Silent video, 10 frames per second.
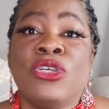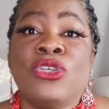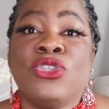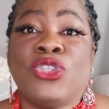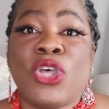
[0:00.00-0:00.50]

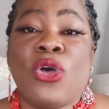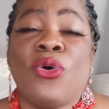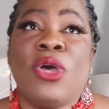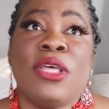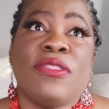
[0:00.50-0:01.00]

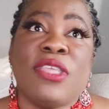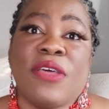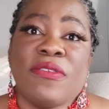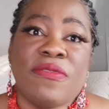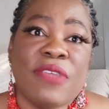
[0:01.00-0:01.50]
So the
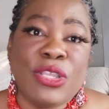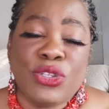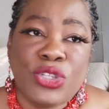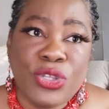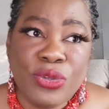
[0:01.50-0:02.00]
other thing
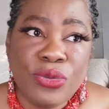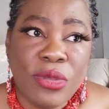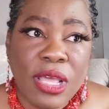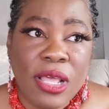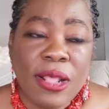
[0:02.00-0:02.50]
too
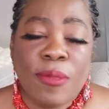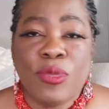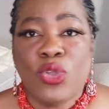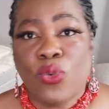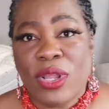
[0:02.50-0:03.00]

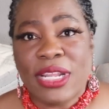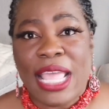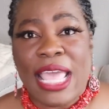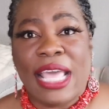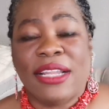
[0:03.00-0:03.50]
you want
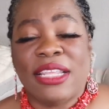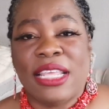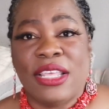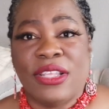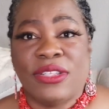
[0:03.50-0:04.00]
to add
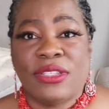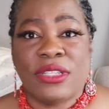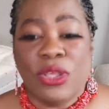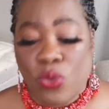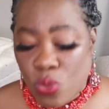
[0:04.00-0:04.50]

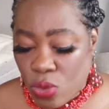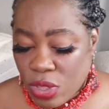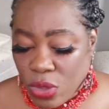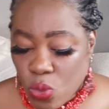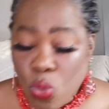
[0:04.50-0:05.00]
is
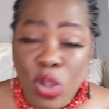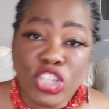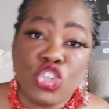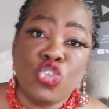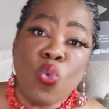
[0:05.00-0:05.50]

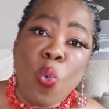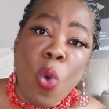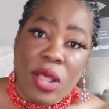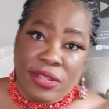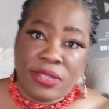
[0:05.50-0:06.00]
what you
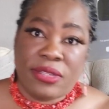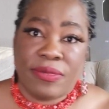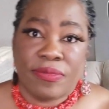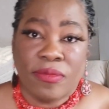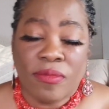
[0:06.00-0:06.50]
want.
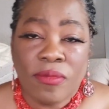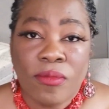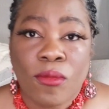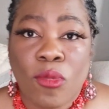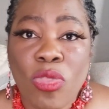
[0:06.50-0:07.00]

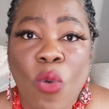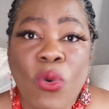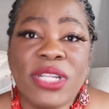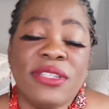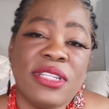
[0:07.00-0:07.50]

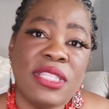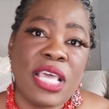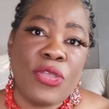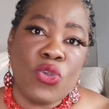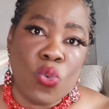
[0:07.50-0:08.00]
What is it
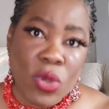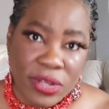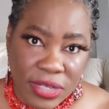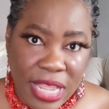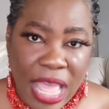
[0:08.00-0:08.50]
that you
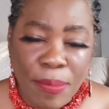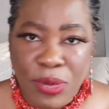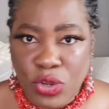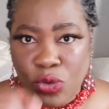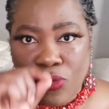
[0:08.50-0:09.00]
want to
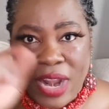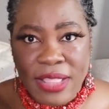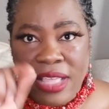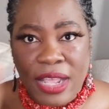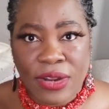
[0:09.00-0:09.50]
happen? You
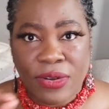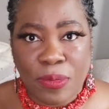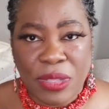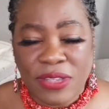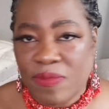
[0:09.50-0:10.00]
write that on a
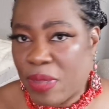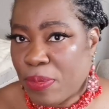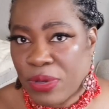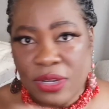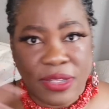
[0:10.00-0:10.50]
piece of
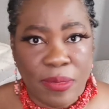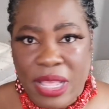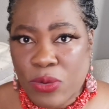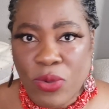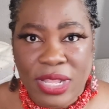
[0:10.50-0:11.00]
paper. It doesn't
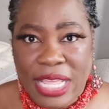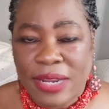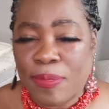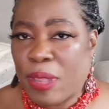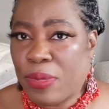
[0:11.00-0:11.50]
matter what kind
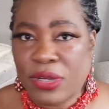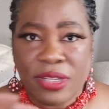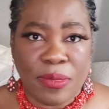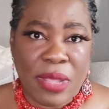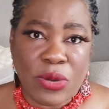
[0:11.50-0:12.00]
of paper, it
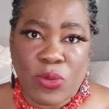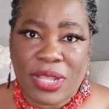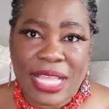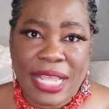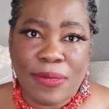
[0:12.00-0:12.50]
doesn't matter
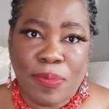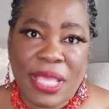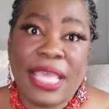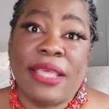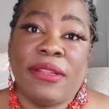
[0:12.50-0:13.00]
what kind of
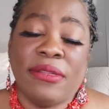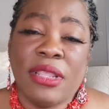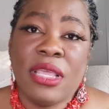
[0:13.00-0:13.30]
pen,